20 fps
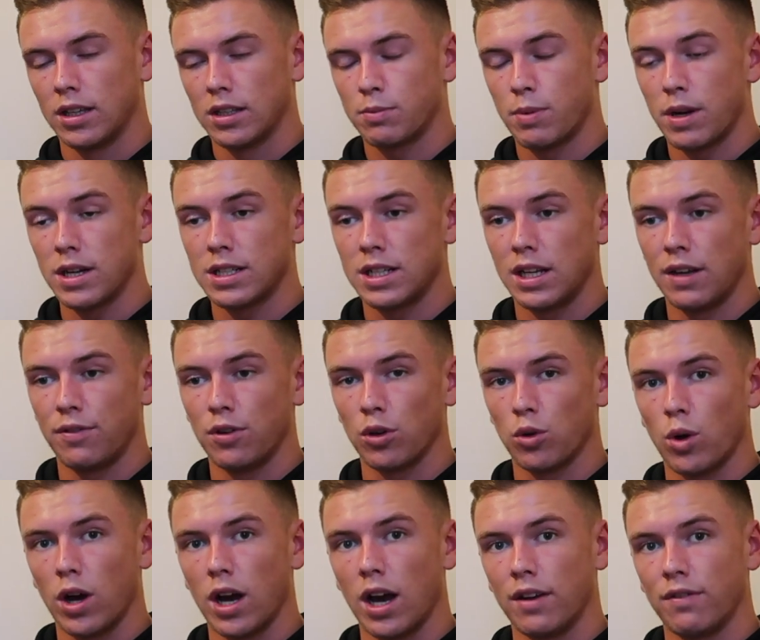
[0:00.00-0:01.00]
especially if you're
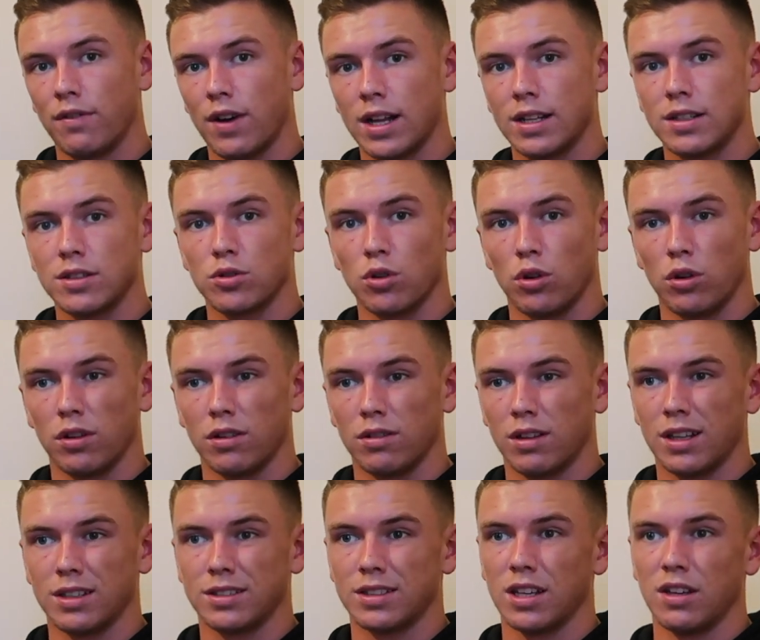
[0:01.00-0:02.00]
quite advanced, or
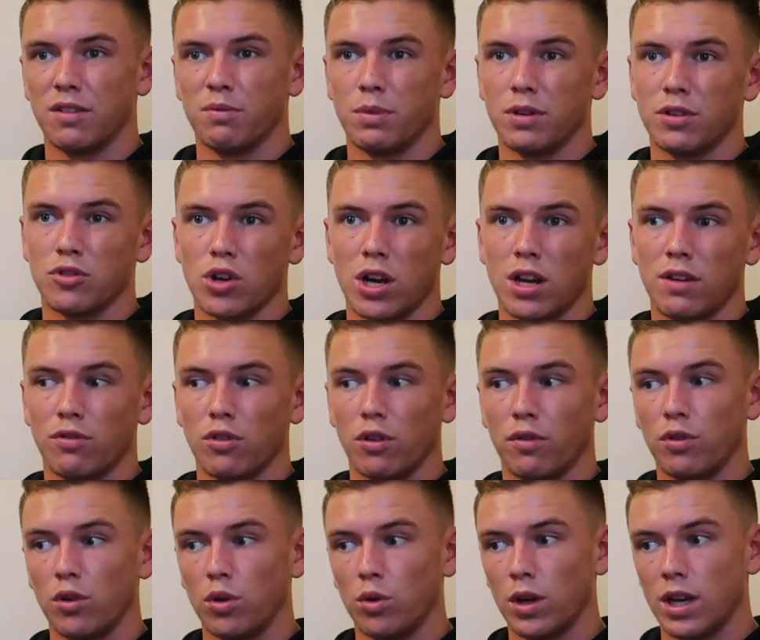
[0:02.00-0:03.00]
let's say you've been training for
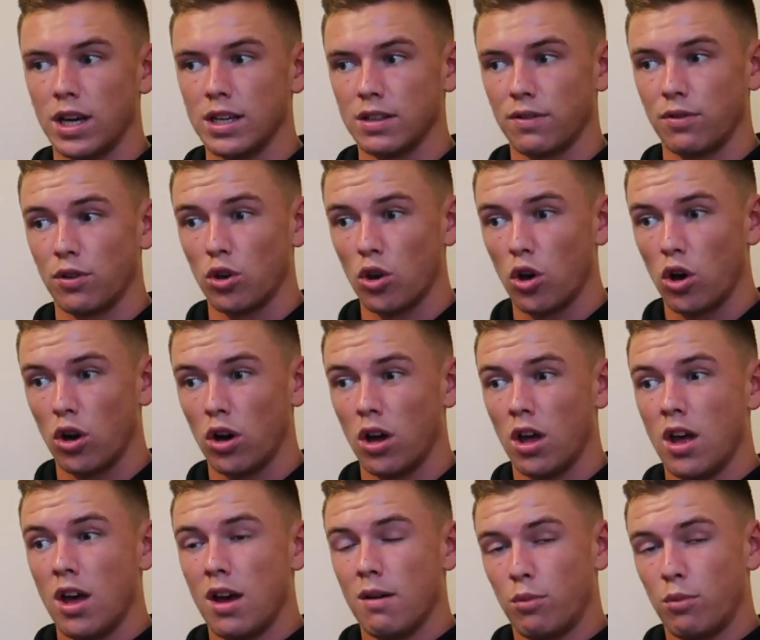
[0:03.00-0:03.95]
a few years, if you're not